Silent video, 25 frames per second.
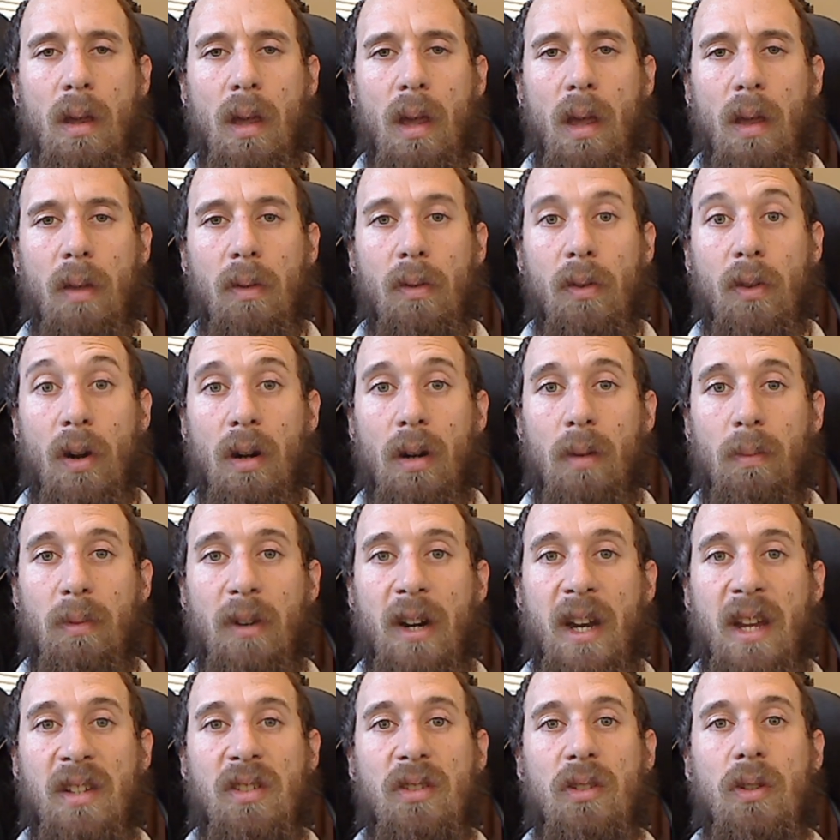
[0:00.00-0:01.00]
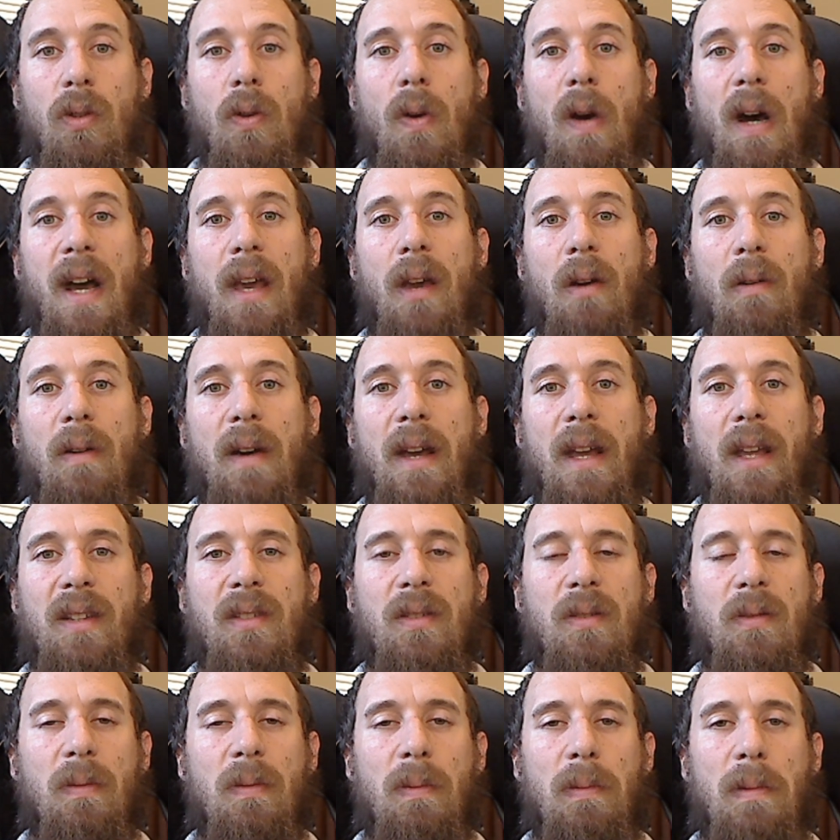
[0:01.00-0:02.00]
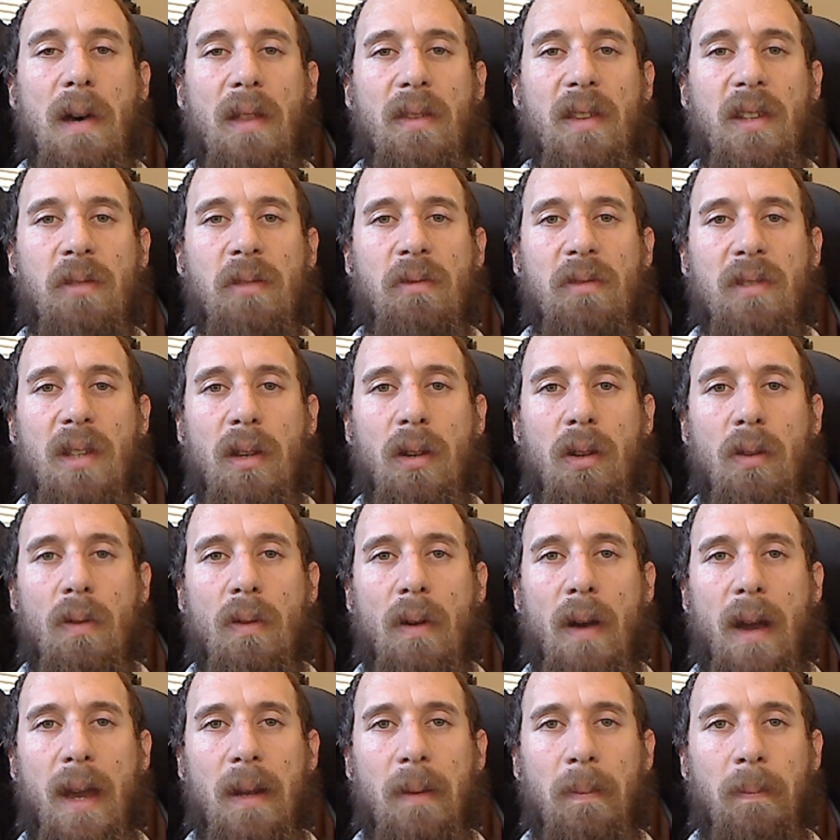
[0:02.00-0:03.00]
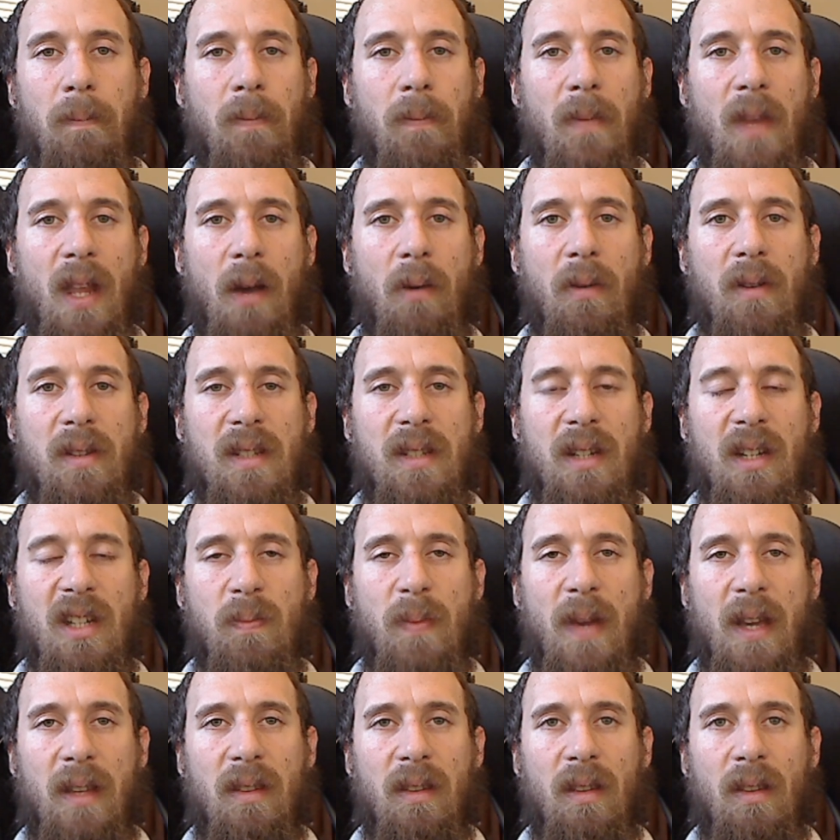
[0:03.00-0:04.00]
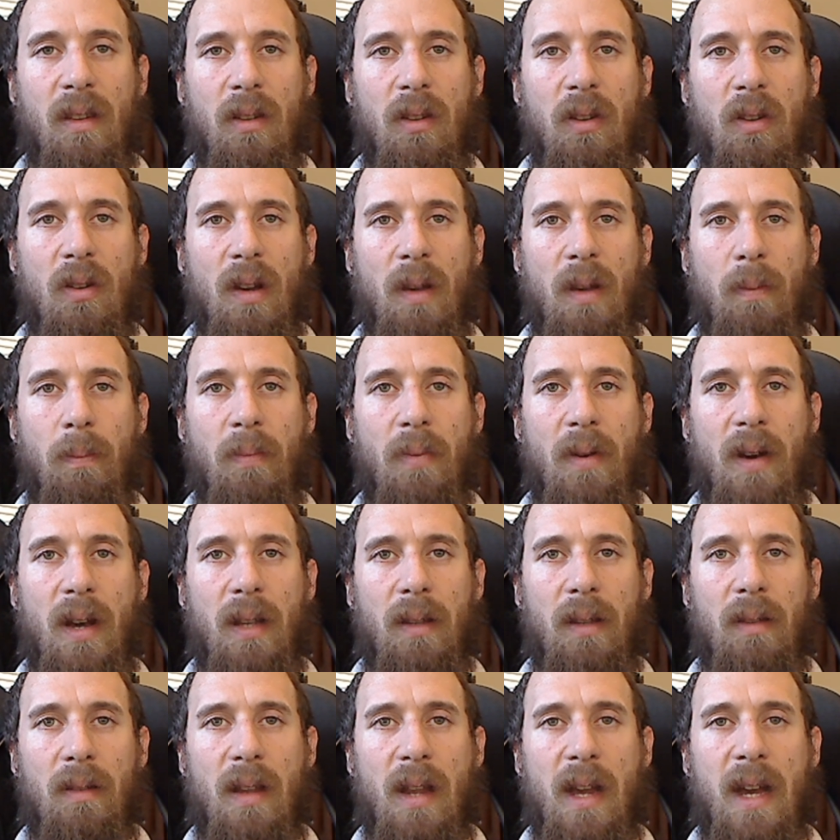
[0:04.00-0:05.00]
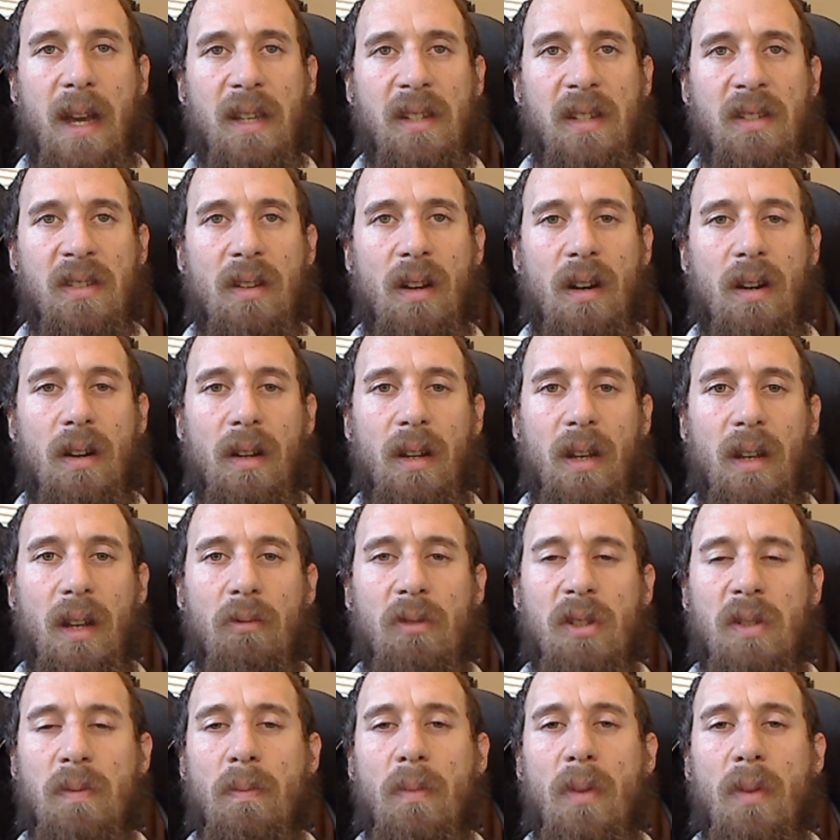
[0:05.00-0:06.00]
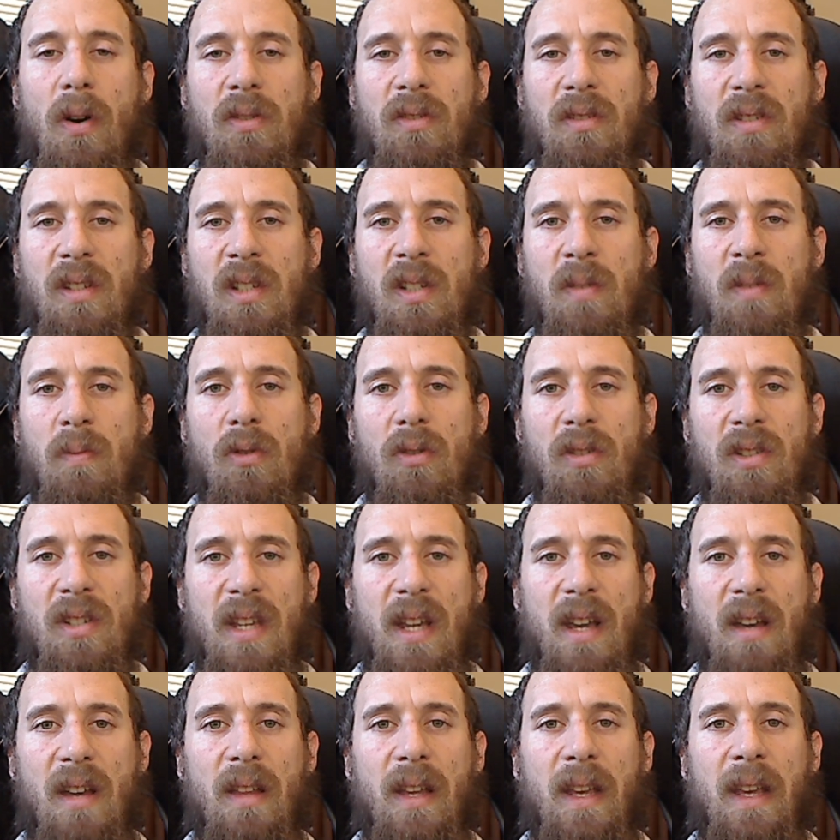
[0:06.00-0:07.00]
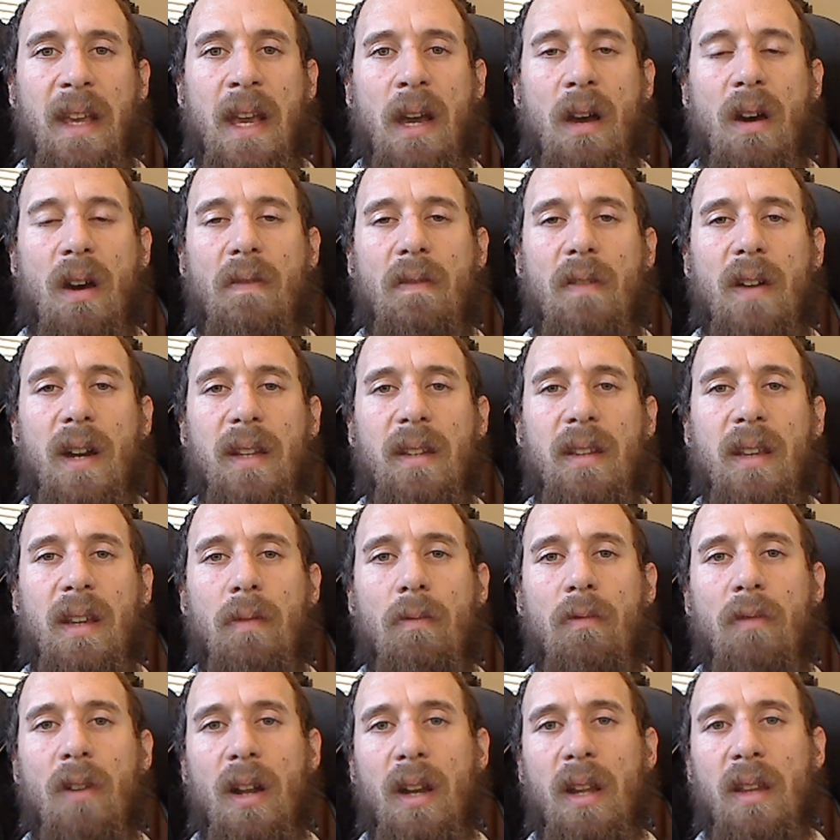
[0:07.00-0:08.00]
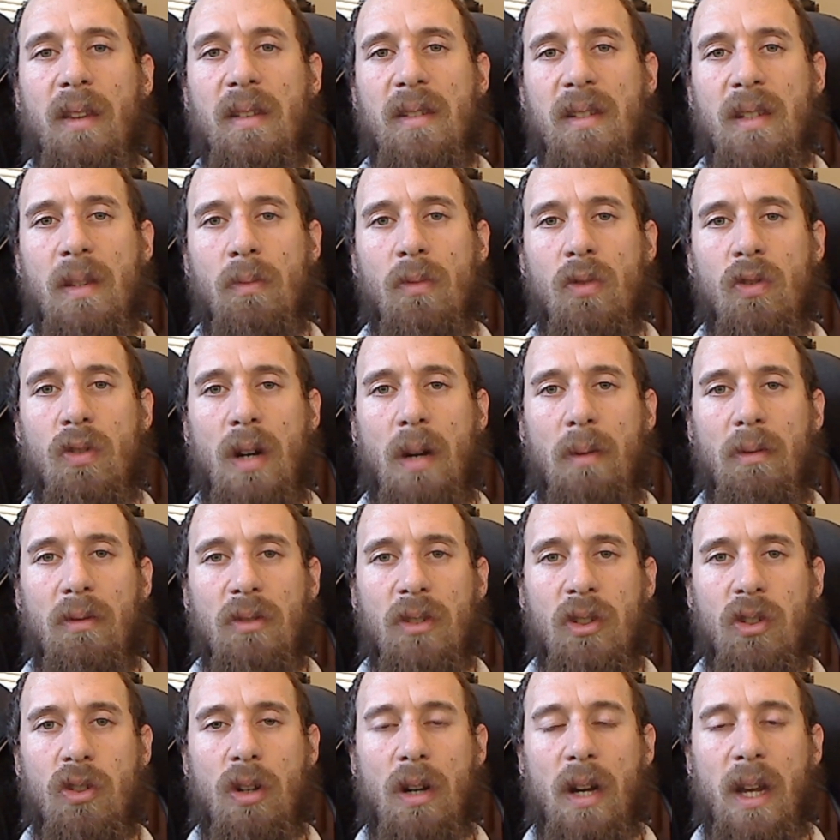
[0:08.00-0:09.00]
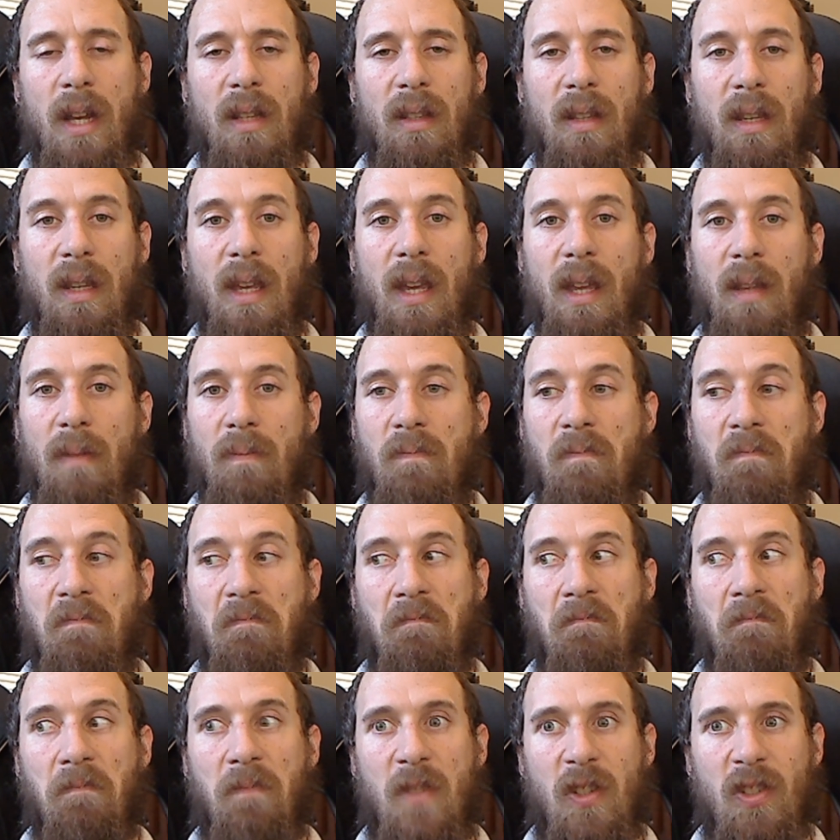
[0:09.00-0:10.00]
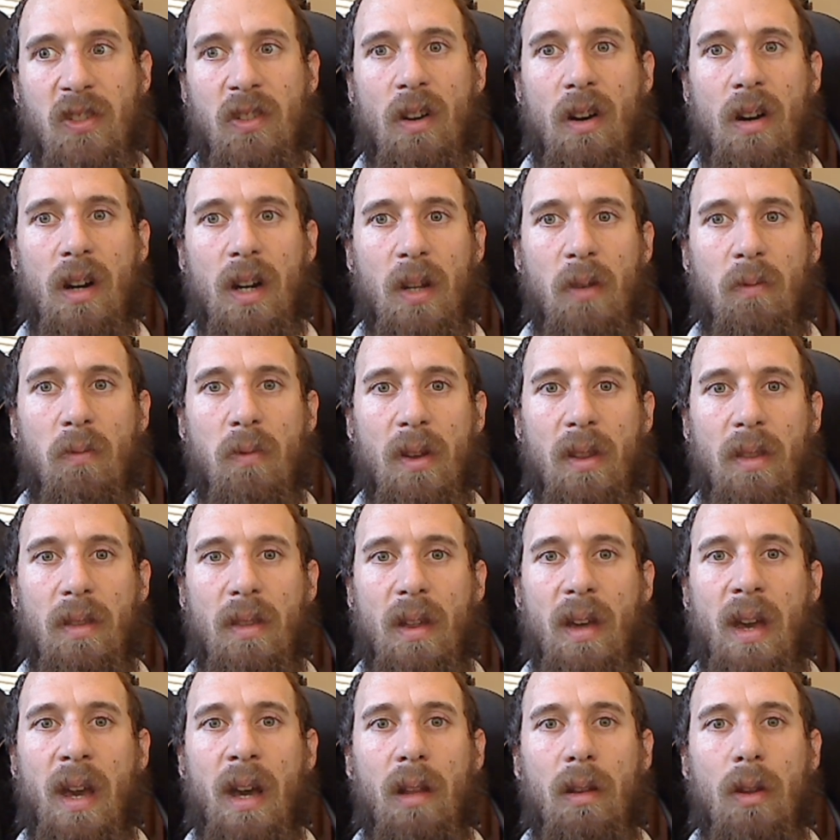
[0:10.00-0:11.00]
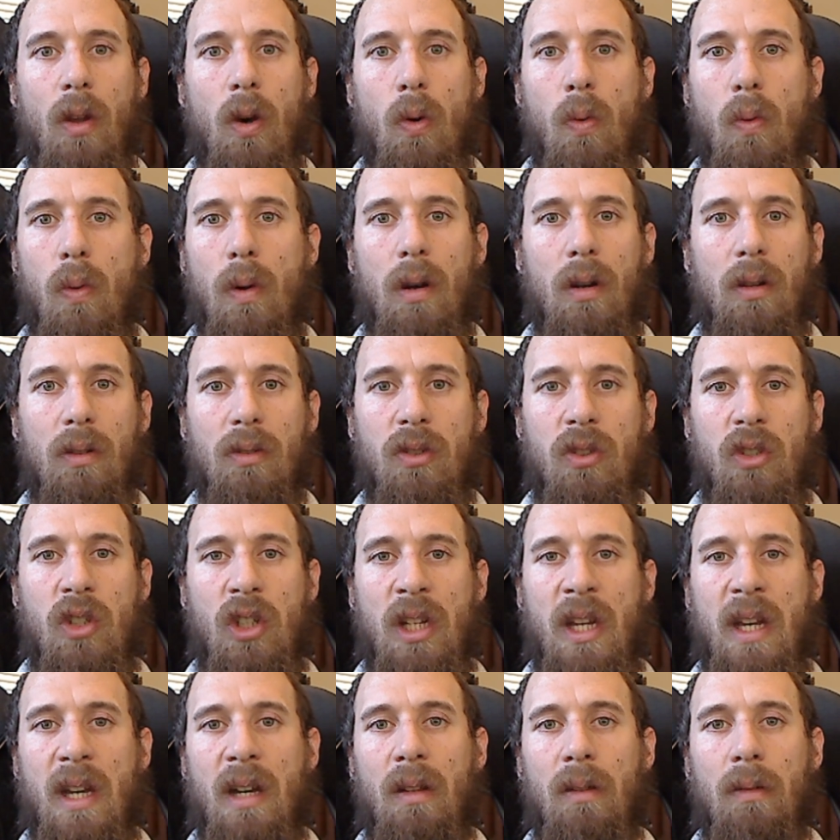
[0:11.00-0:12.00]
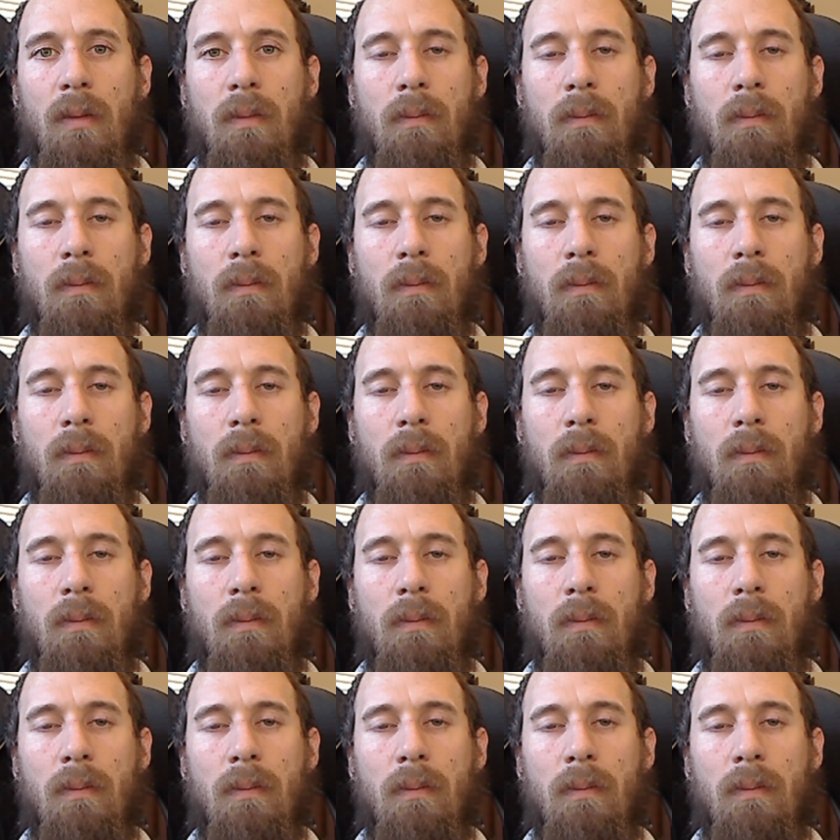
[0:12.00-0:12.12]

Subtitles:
TurtleBrains to iOS. Well, this was a new item. I wasn't expecting to do it, but I started. It was mostly smooth sailing. However, I did run into some troubles trying to get started with a Hello World GL